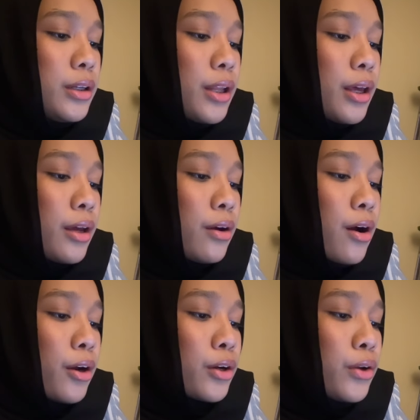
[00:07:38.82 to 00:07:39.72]
there
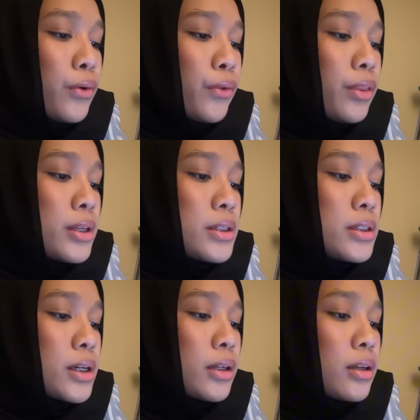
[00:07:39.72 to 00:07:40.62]
are clothes
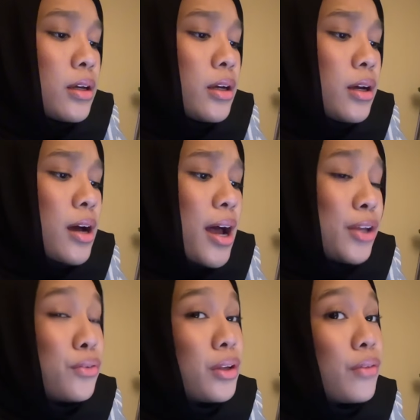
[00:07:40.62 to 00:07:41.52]
that
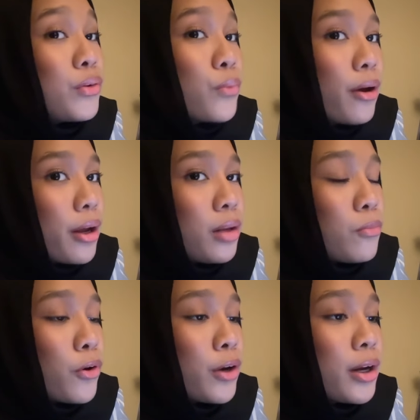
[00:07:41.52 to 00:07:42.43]
I don't even wear
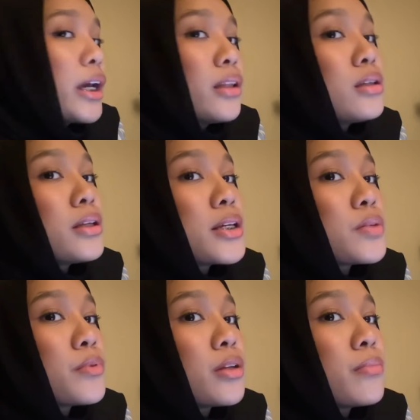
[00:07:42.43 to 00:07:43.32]
anymore. I think
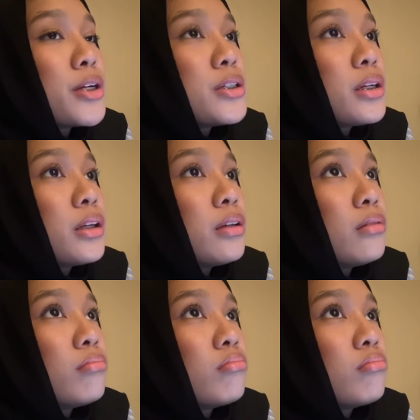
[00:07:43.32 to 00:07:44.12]
that's pretty much it.